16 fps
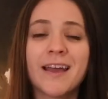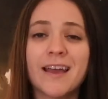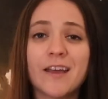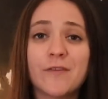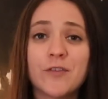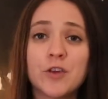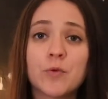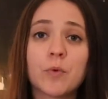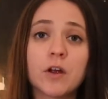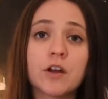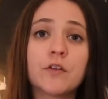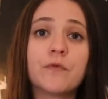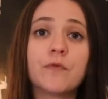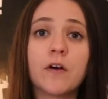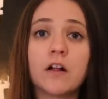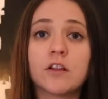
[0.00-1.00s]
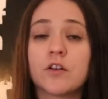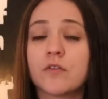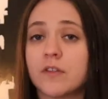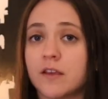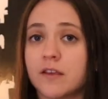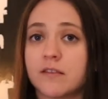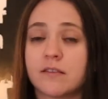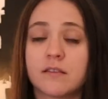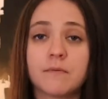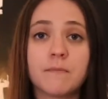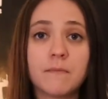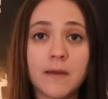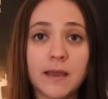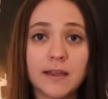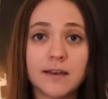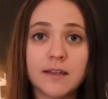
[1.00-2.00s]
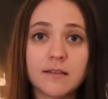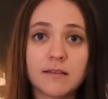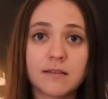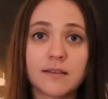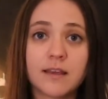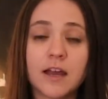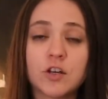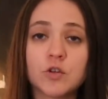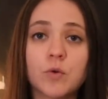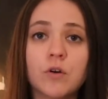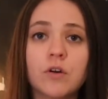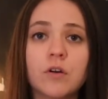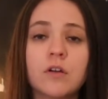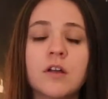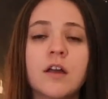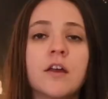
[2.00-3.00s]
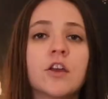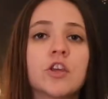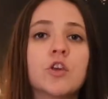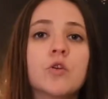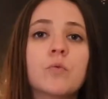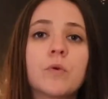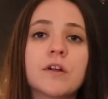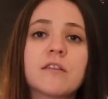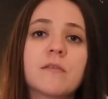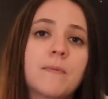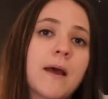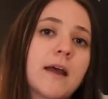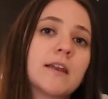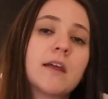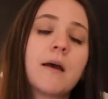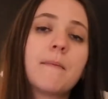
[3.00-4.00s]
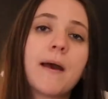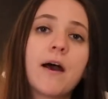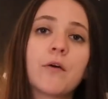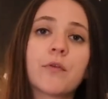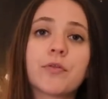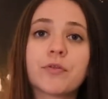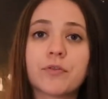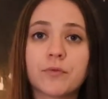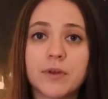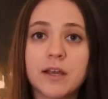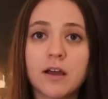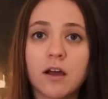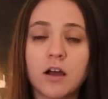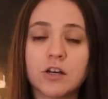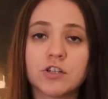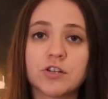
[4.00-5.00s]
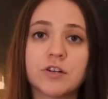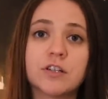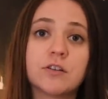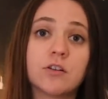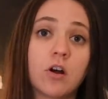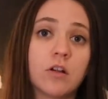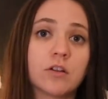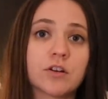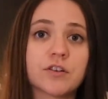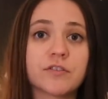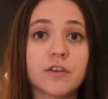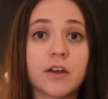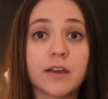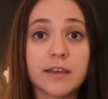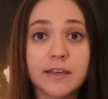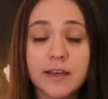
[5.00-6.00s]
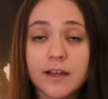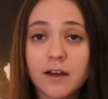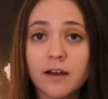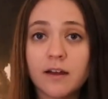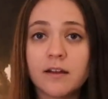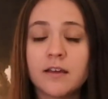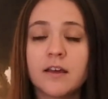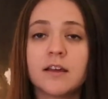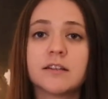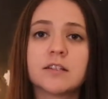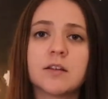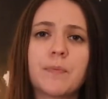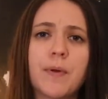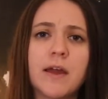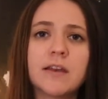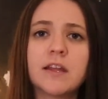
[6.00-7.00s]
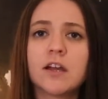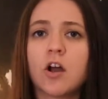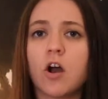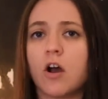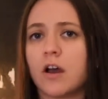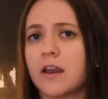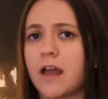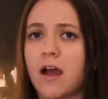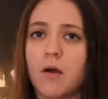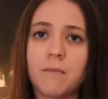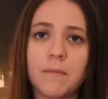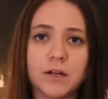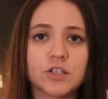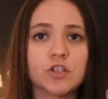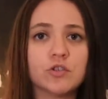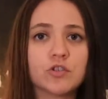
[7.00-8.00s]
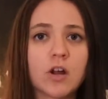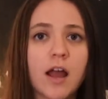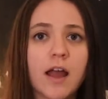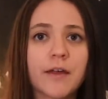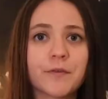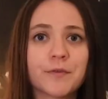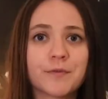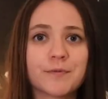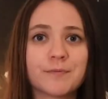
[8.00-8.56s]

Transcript: If you were to follow this maintenance schedule, you would spend about $300 a year, depending on how much you drive.